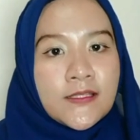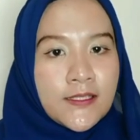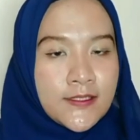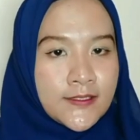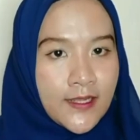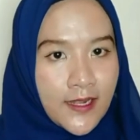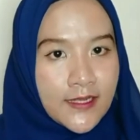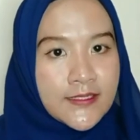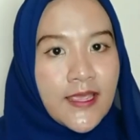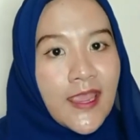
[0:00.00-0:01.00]
the
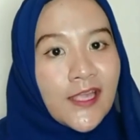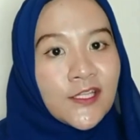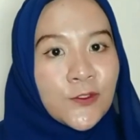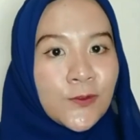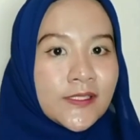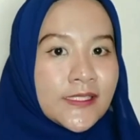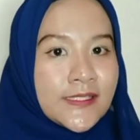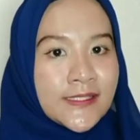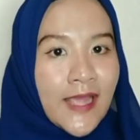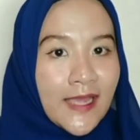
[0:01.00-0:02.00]
task actually
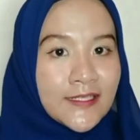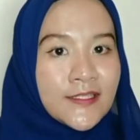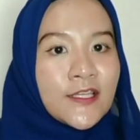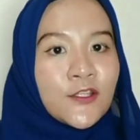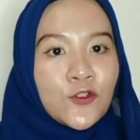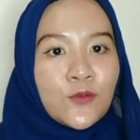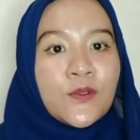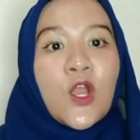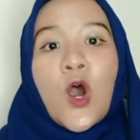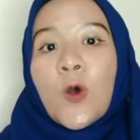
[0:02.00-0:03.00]
tests to
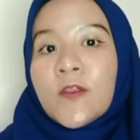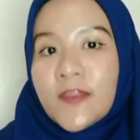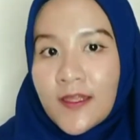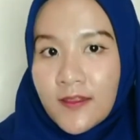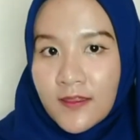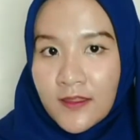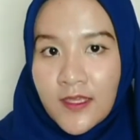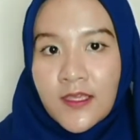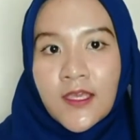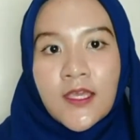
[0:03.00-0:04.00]
be
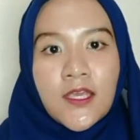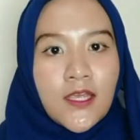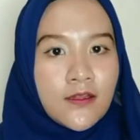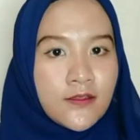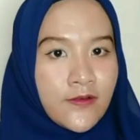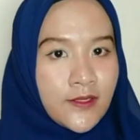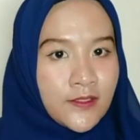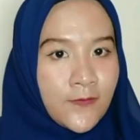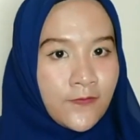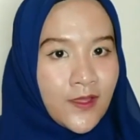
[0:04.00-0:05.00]
authentic,
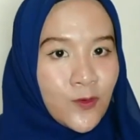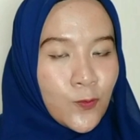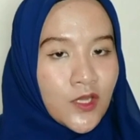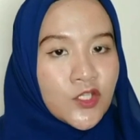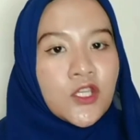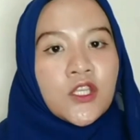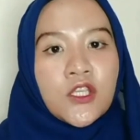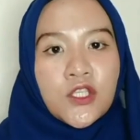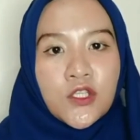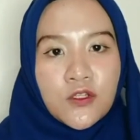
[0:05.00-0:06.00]
interactive language
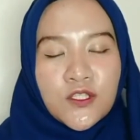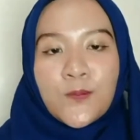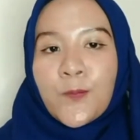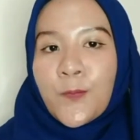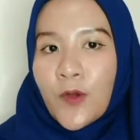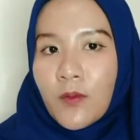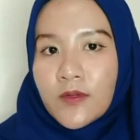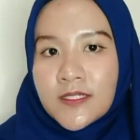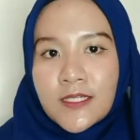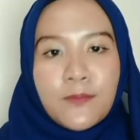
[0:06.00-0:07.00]
used
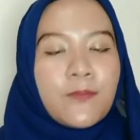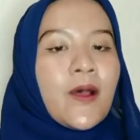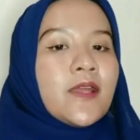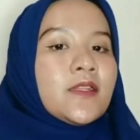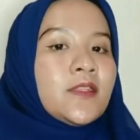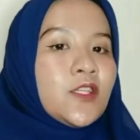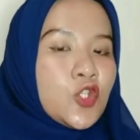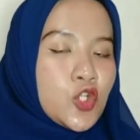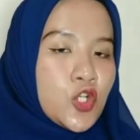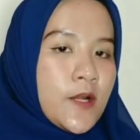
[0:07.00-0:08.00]
promoted by the
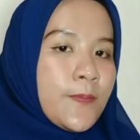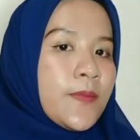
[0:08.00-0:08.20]
teacher.